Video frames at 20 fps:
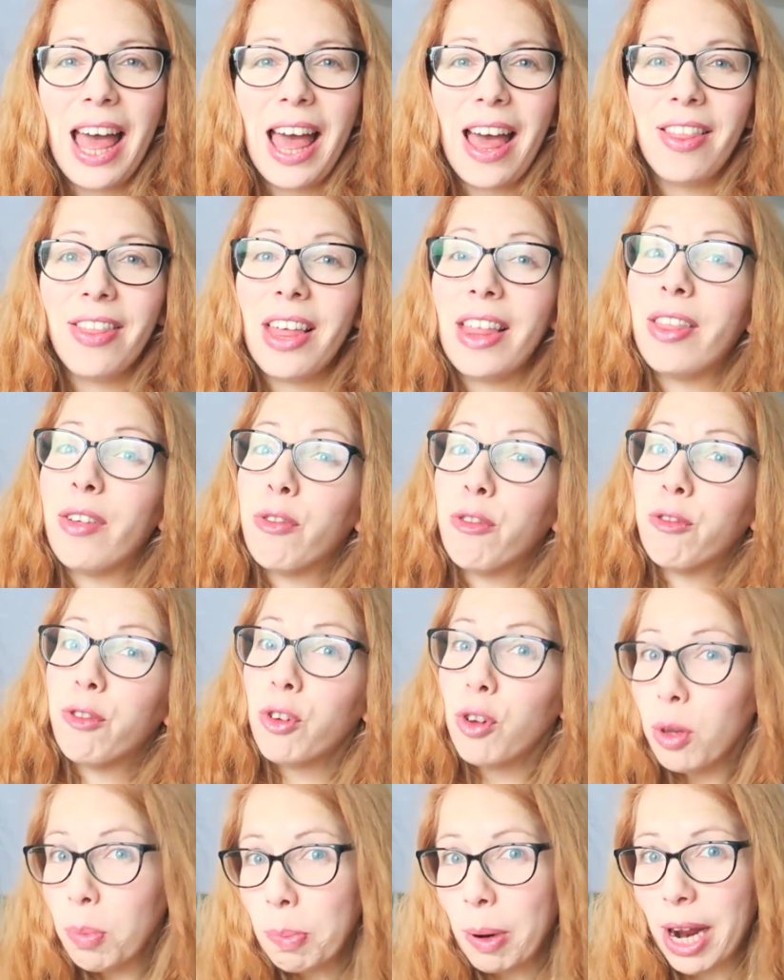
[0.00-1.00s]
and then the
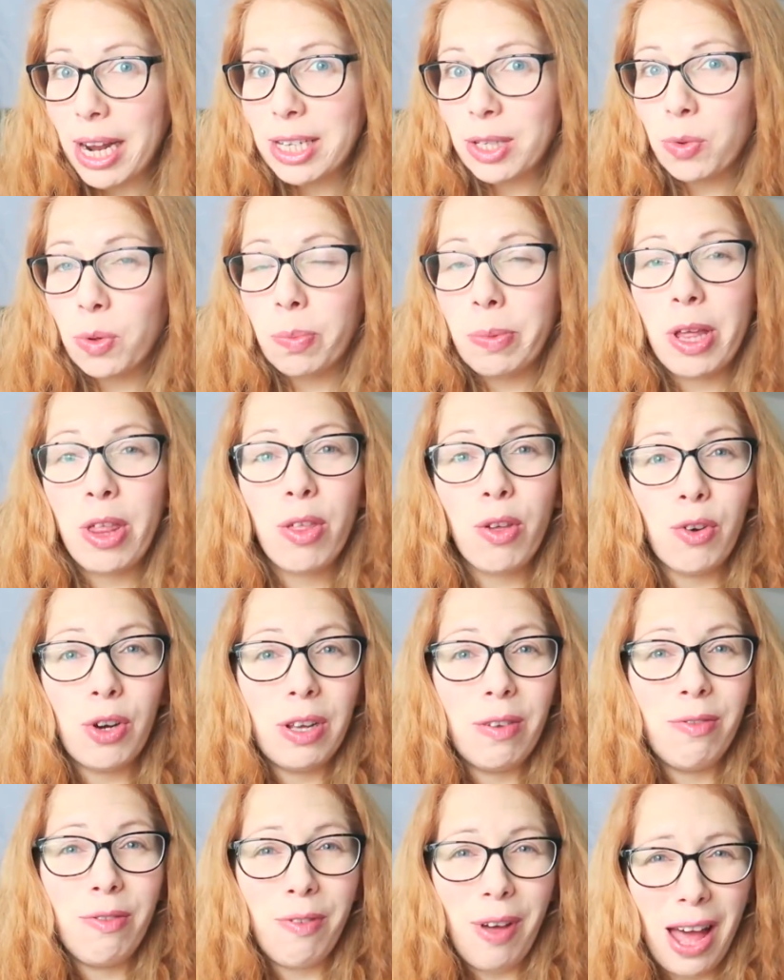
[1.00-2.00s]
full price will be
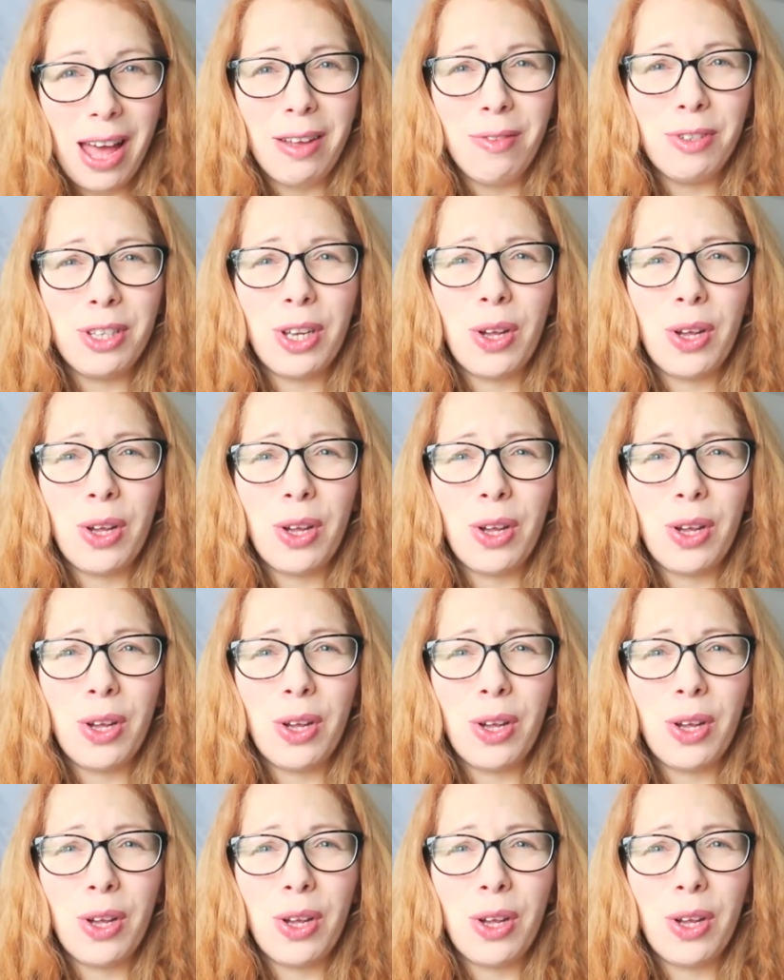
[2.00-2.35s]
$35.